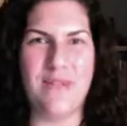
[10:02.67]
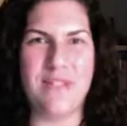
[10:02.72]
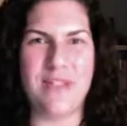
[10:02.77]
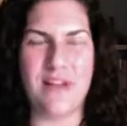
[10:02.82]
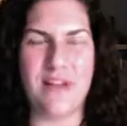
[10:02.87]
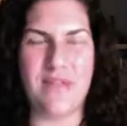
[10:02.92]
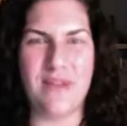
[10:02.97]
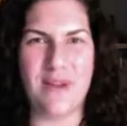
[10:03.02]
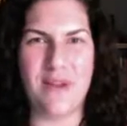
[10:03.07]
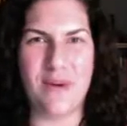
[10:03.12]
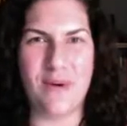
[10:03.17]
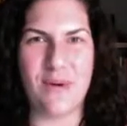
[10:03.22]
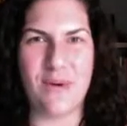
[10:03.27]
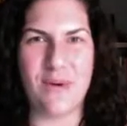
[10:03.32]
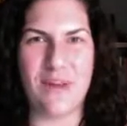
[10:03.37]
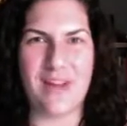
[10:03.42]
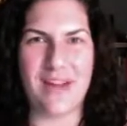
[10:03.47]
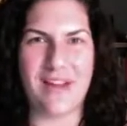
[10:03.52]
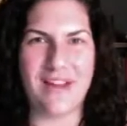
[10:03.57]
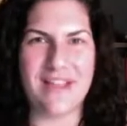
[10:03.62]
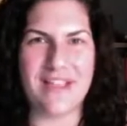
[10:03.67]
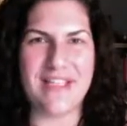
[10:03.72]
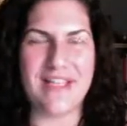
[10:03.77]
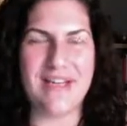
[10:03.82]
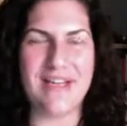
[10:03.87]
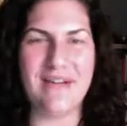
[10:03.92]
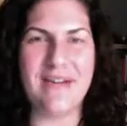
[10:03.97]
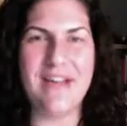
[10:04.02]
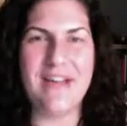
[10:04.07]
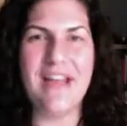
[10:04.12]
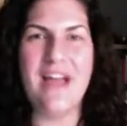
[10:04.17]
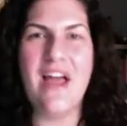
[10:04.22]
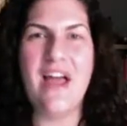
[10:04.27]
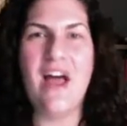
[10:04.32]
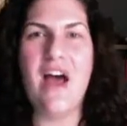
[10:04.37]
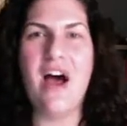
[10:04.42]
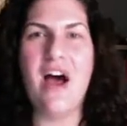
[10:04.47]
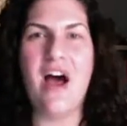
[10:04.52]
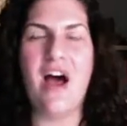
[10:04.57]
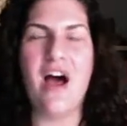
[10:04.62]
stuff that you're holding on to.
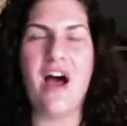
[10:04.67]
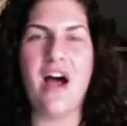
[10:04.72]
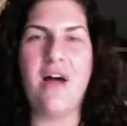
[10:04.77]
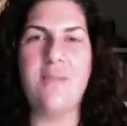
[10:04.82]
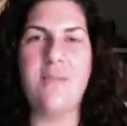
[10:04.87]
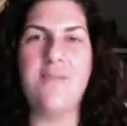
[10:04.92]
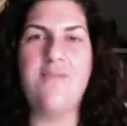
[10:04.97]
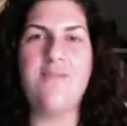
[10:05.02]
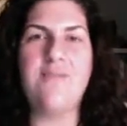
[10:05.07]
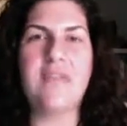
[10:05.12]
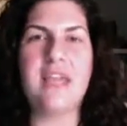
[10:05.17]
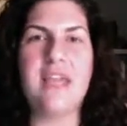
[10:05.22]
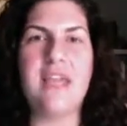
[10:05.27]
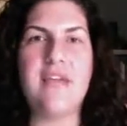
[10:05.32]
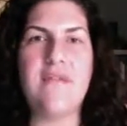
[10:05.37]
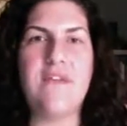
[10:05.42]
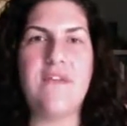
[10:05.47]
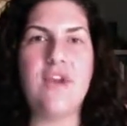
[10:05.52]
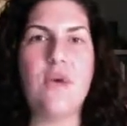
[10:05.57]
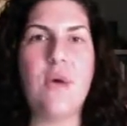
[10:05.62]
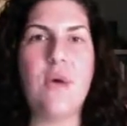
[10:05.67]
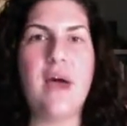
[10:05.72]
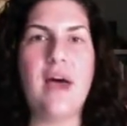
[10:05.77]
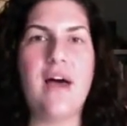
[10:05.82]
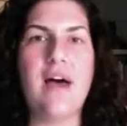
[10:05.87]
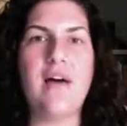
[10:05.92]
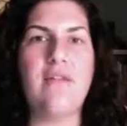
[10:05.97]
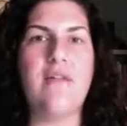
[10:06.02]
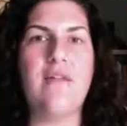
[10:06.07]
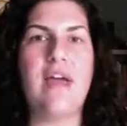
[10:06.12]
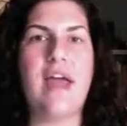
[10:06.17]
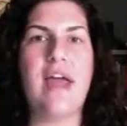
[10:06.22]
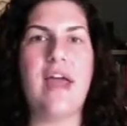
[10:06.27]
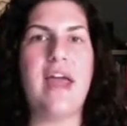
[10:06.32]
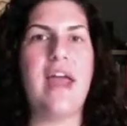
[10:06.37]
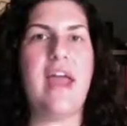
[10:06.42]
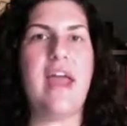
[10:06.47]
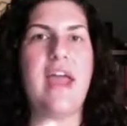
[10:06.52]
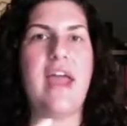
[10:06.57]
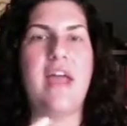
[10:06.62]
If you have
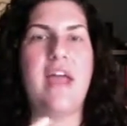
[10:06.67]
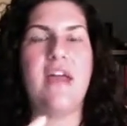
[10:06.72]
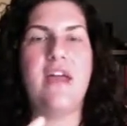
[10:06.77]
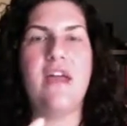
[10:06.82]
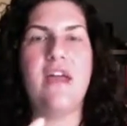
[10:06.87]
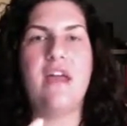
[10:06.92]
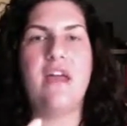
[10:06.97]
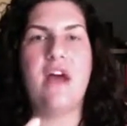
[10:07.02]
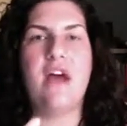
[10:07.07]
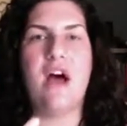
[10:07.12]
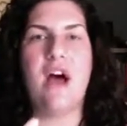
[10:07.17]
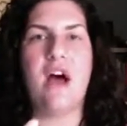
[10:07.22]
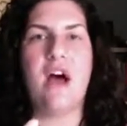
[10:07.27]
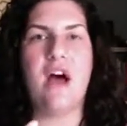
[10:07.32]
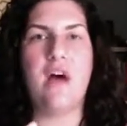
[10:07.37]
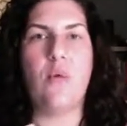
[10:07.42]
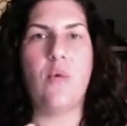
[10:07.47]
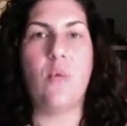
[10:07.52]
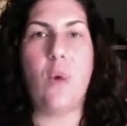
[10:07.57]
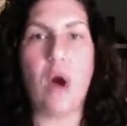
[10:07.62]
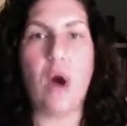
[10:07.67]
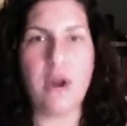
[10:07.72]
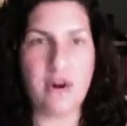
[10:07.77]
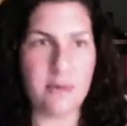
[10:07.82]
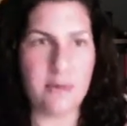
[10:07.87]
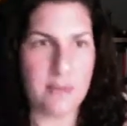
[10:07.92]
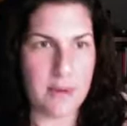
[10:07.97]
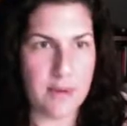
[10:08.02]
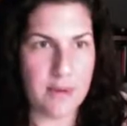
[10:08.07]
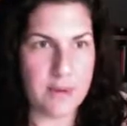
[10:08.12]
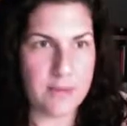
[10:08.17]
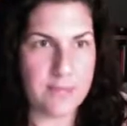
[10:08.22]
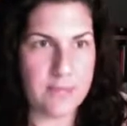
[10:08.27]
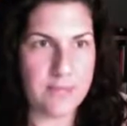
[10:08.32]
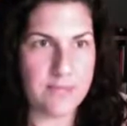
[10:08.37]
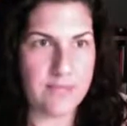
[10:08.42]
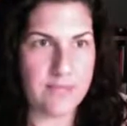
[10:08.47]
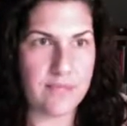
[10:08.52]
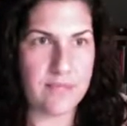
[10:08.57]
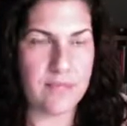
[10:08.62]
a water moon,
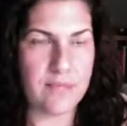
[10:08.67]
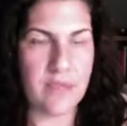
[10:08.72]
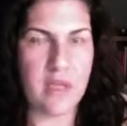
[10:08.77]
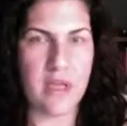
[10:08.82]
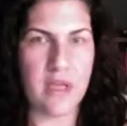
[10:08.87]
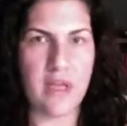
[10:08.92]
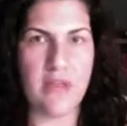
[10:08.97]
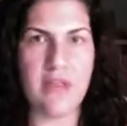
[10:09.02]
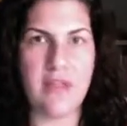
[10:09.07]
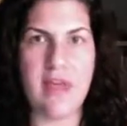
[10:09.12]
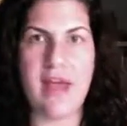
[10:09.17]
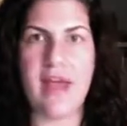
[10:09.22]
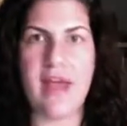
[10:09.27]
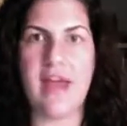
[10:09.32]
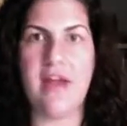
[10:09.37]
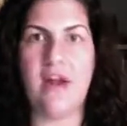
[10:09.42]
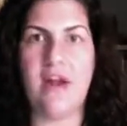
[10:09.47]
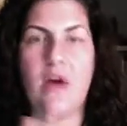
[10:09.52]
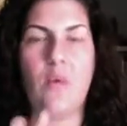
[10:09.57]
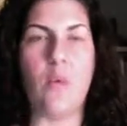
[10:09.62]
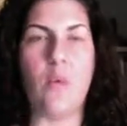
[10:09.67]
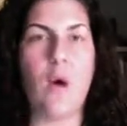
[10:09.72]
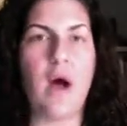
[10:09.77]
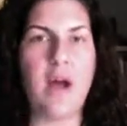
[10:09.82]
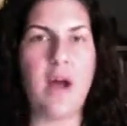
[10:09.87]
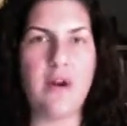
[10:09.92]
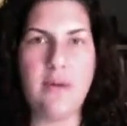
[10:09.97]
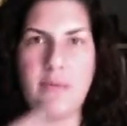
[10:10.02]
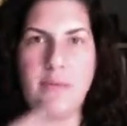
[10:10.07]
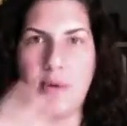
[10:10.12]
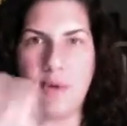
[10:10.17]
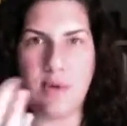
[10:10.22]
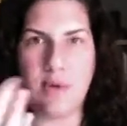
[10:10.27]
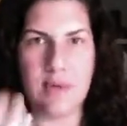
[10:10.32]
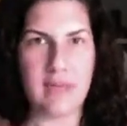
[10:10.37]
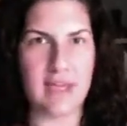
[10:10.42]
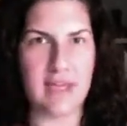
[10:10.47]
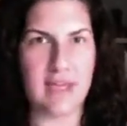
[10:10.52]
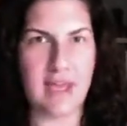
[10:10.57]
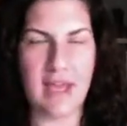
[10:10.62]
then a water
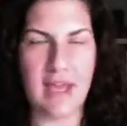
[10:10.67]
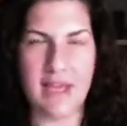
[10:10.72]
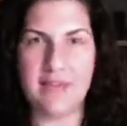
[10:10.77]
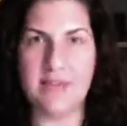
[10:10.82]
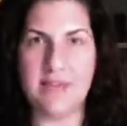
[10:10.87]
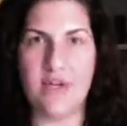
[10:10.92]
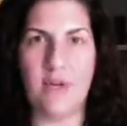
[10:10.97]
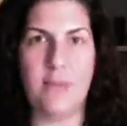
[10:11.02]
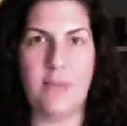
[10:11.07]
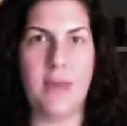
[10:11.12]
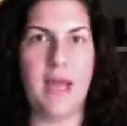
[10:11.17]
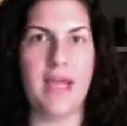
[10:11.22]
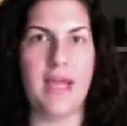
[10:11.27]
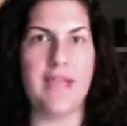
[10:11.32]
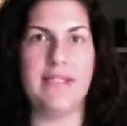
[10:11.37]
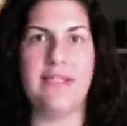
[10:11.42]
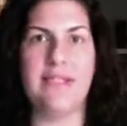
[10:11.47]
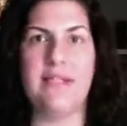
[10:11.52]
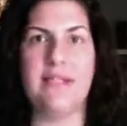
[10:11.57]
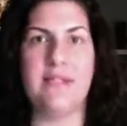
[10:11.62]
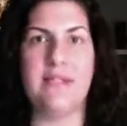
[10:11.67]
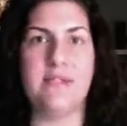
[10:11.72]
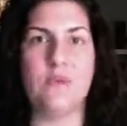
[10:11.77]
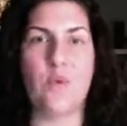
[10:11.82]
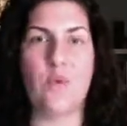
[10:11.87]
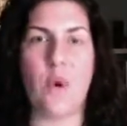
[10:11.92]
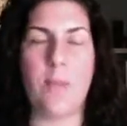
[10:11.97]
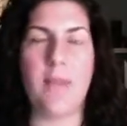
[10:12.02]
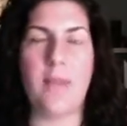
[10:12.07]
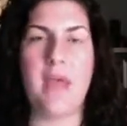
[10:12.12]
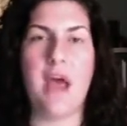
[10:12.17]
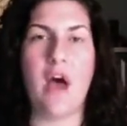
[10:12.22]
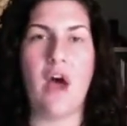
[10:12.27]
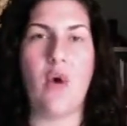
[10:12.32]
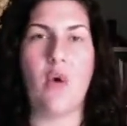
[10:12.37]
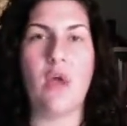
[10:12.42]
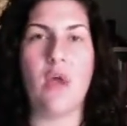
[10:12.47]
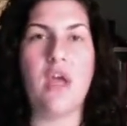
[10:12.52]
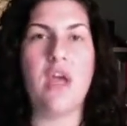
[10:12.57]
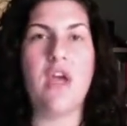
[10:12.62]
moon like Cancer, Pisces,
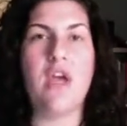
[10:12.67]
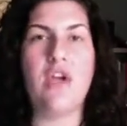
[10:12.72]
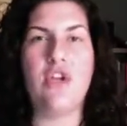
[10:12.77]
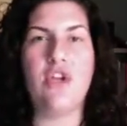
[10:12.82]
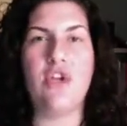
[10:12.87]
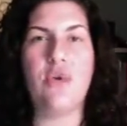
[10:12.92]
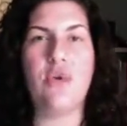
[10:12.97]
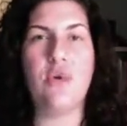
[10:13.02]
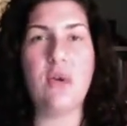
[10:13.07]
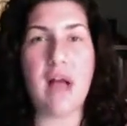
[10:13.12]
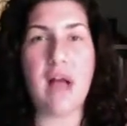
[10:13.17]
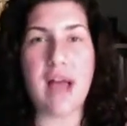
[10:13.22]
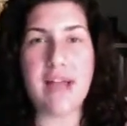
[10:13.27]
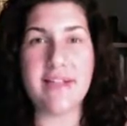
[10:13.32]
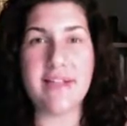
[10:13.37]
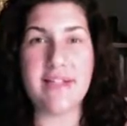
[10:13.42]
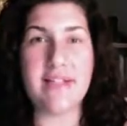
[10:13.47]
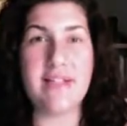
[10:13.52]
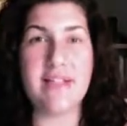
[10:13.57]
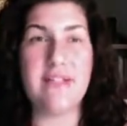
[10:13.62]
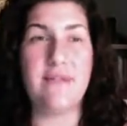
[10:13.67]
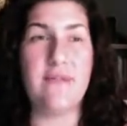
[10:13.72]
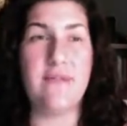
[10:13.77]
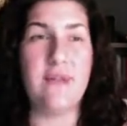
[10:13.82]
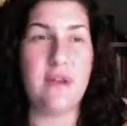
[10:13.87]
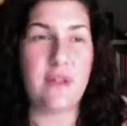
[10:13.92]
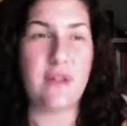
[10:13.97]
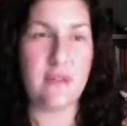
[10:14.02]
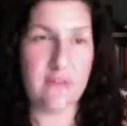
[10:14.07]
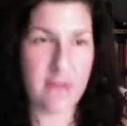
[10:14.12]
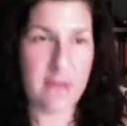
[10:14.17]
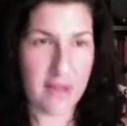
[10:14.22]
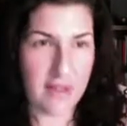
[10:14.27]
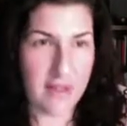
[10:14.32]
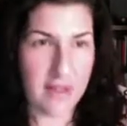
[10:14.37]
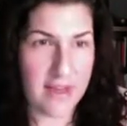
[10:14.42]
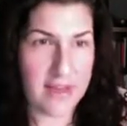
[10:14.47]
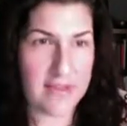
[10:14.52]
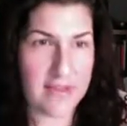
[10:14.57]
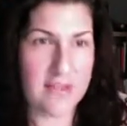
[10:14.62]
Scorpio, you guys need to feel the
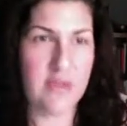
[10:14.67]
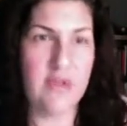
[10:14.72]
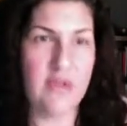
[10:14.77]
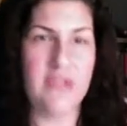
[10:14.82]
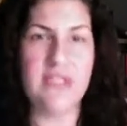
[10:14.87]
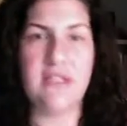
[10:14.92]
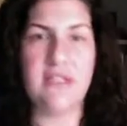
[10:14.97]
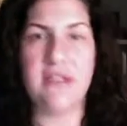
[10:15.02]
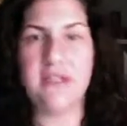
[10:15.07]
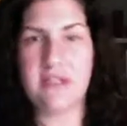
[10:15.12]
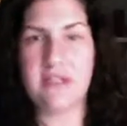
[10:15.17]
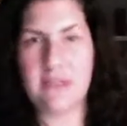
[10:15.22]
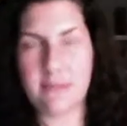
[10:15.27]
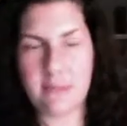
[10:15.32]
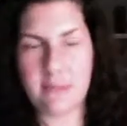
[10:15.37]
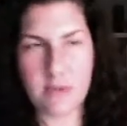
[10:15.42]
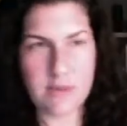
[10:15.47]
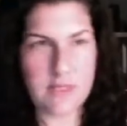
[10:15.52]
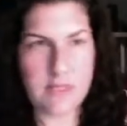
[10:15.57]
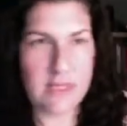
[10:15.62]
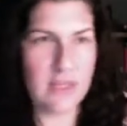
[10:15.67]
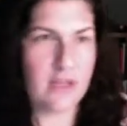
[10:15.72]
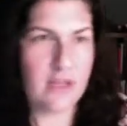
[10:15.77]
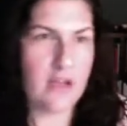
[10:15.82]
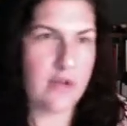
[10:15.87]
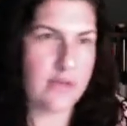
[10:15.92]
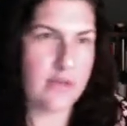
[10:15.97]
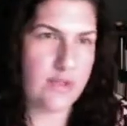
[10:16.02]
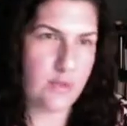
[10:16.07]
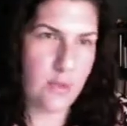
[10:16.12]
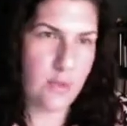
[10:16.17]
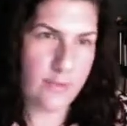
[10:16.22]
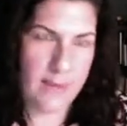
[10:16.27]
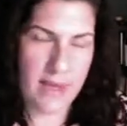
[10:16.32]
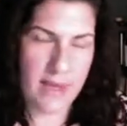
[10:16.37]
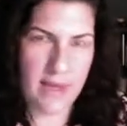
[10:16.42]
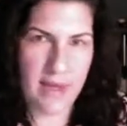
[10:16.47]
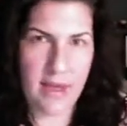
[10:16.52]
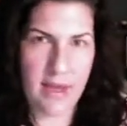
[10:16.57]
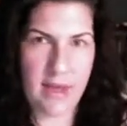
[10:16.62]
feelings. You need to listen to music and go
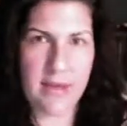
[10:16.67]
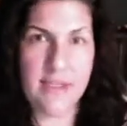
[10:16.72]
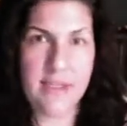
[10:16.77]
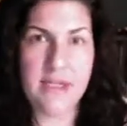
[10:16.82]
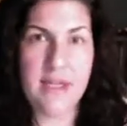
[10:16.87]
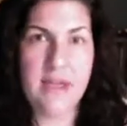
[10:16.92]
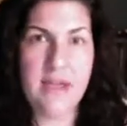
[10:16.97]
swimming and